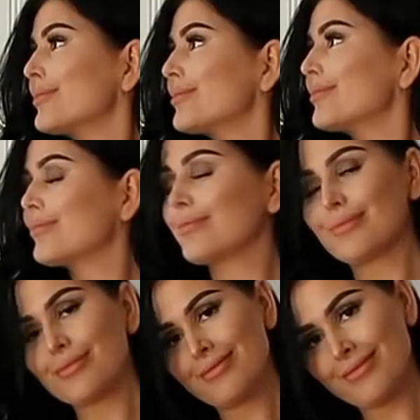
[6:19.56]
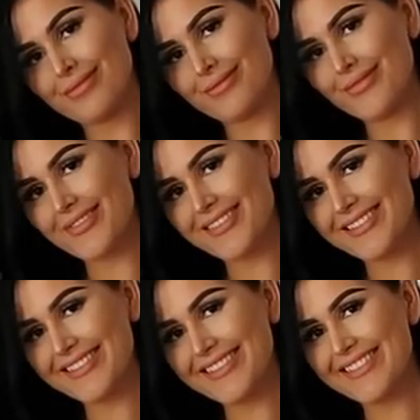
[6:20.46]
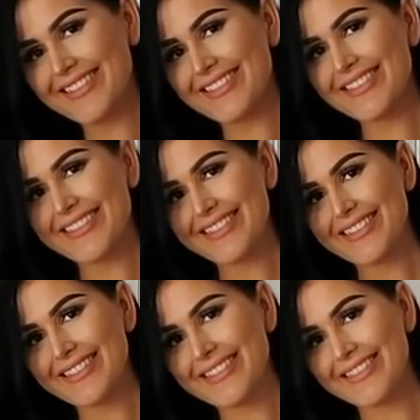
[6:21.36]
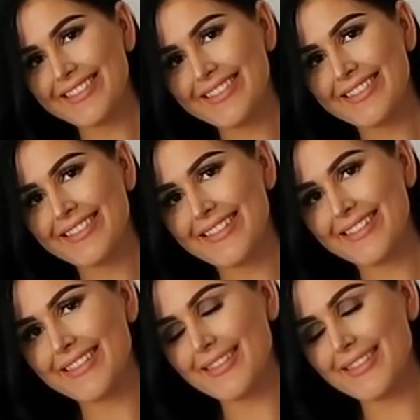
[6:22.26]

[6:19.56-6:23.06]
No one is speaking in this clip.